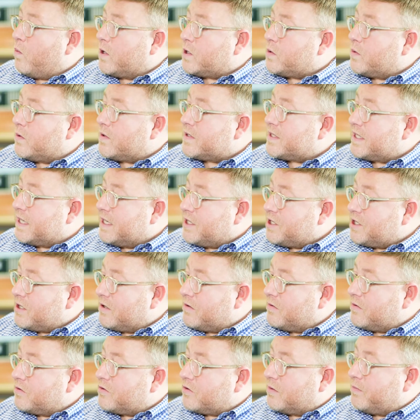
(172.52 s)
which will see
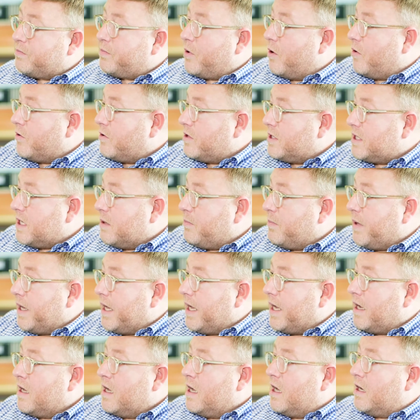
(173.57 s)
children pond
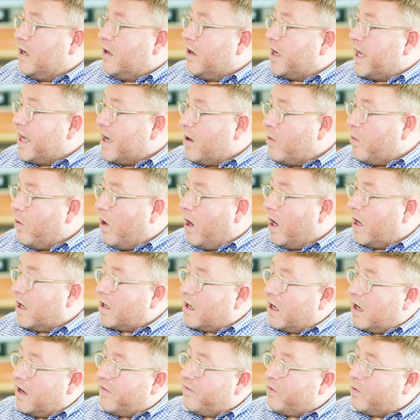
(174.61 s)
dipping, looking at
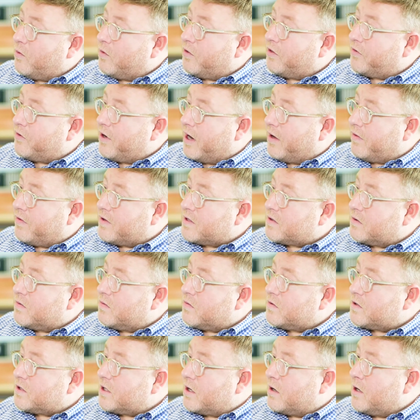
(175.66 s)
wildlife all throughout the
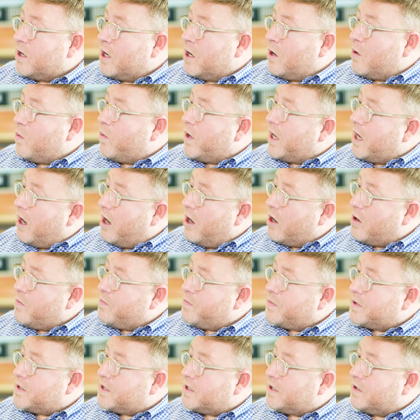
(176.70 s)
school so we
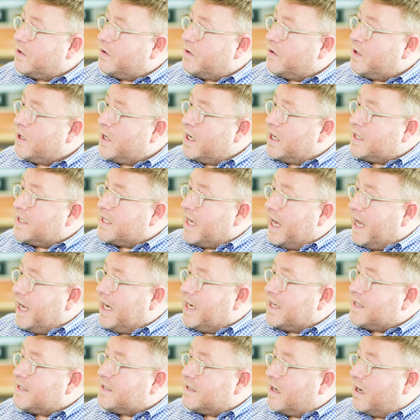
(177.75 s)
hope to
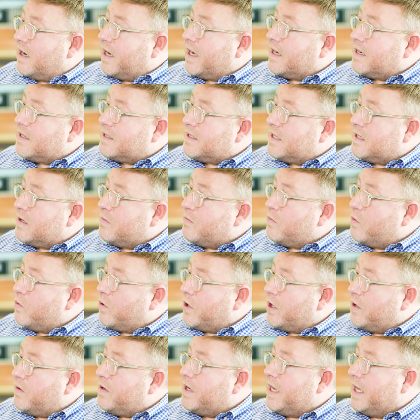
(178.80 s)
tailor science in a
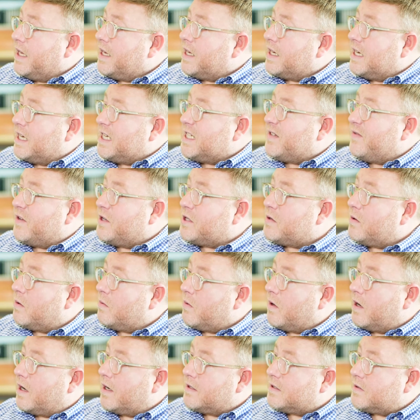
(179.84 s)
more unique and
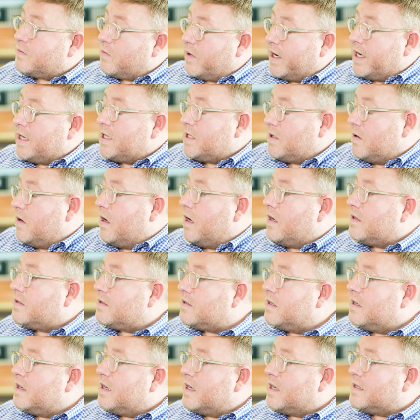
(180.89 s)
individualised way to
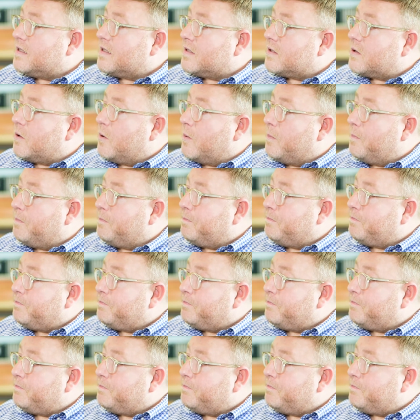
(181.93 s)
us as a school